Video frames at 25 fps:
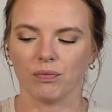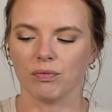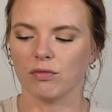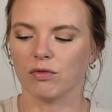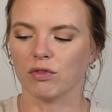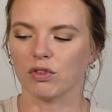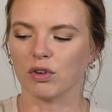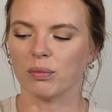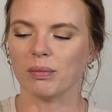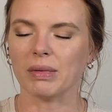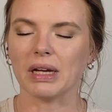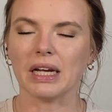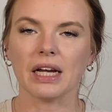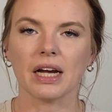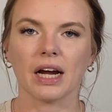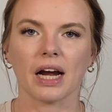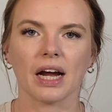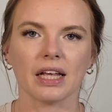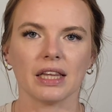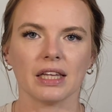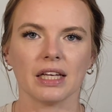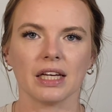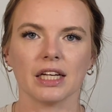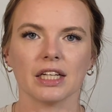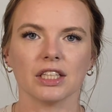For me,
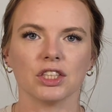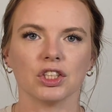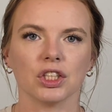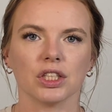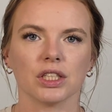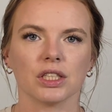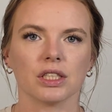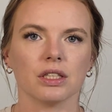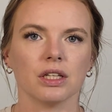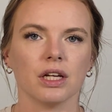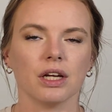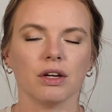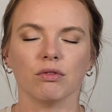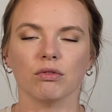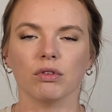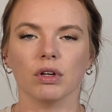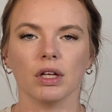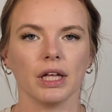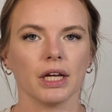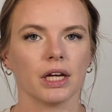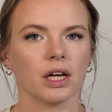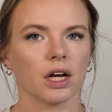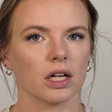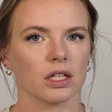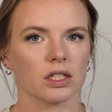I think it
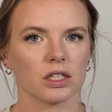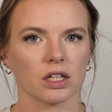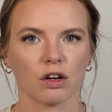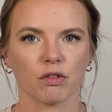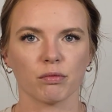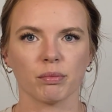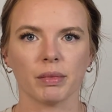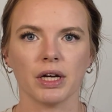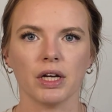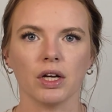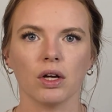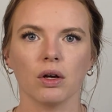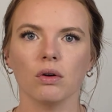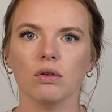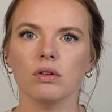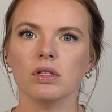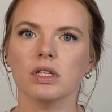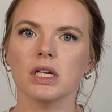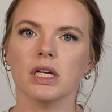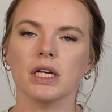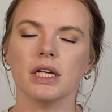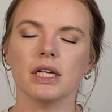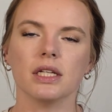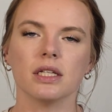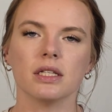really cuts off my nose.
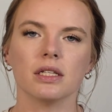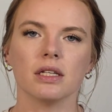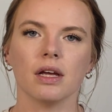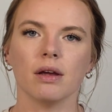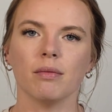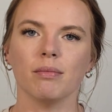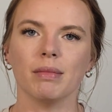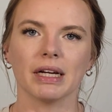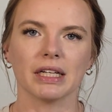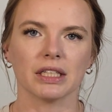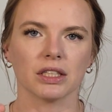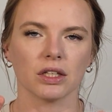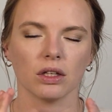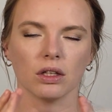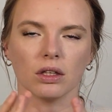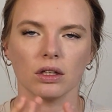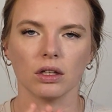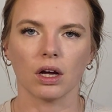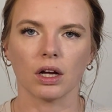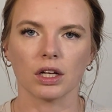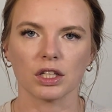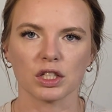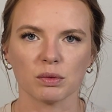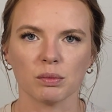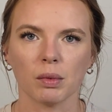It makes it a
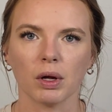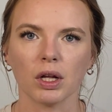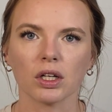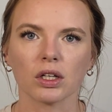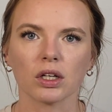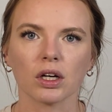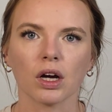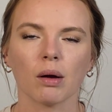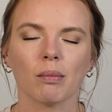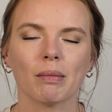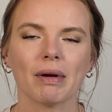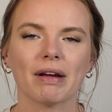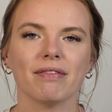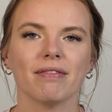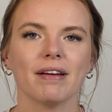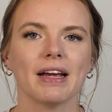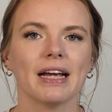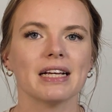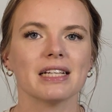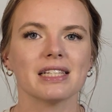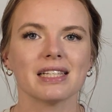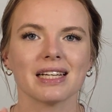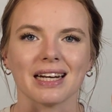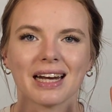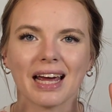lot smaller on my
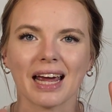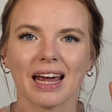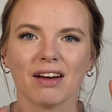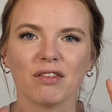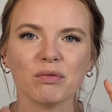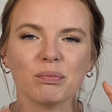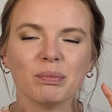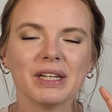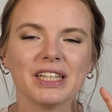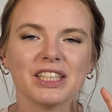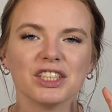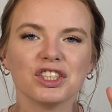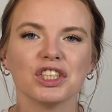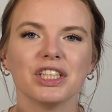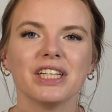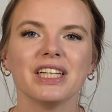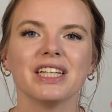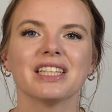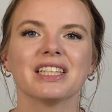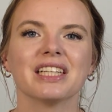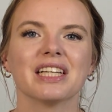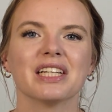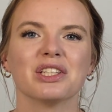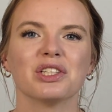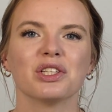face, and I have big
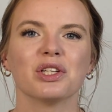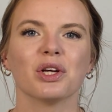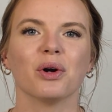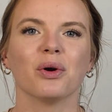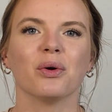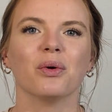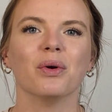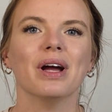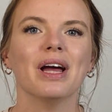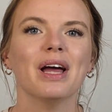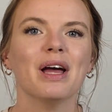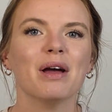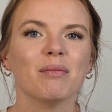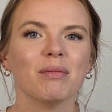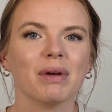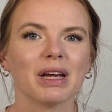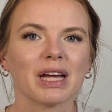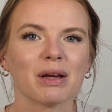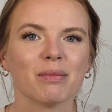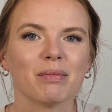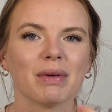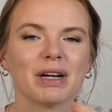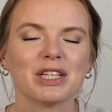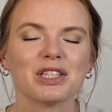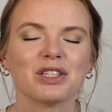cheeks, and so
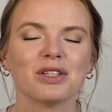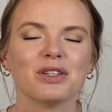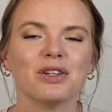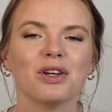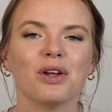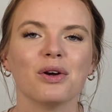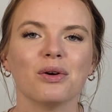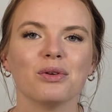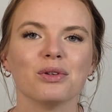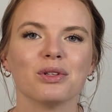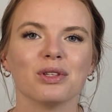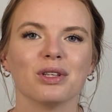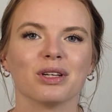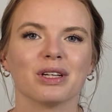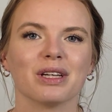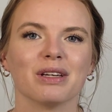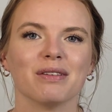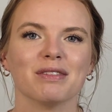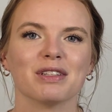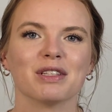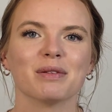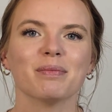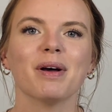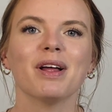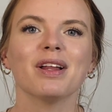making my nose look
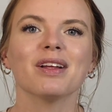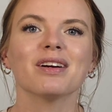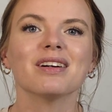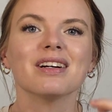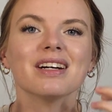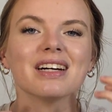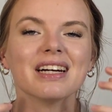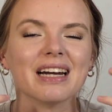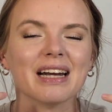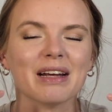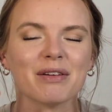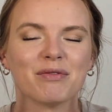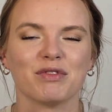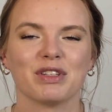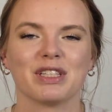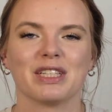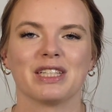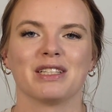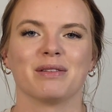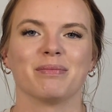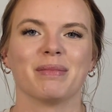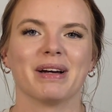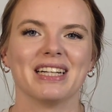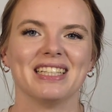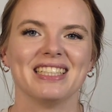even smaller, it
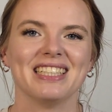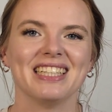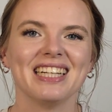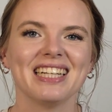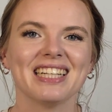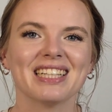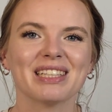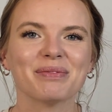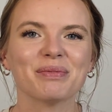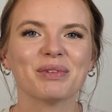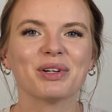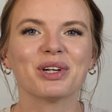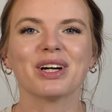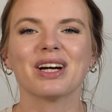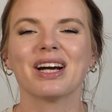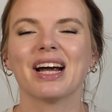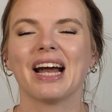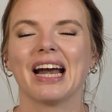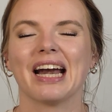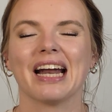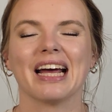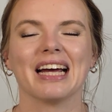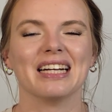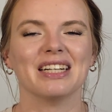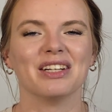emphasizes my cheeks more,
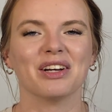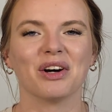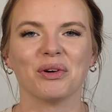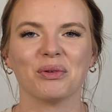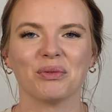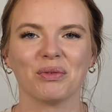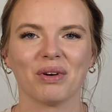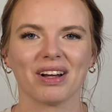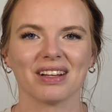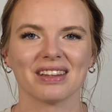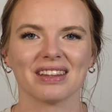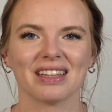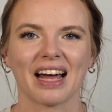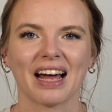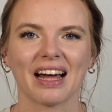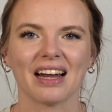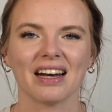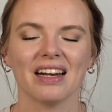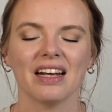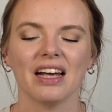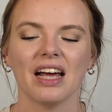and I don't want that.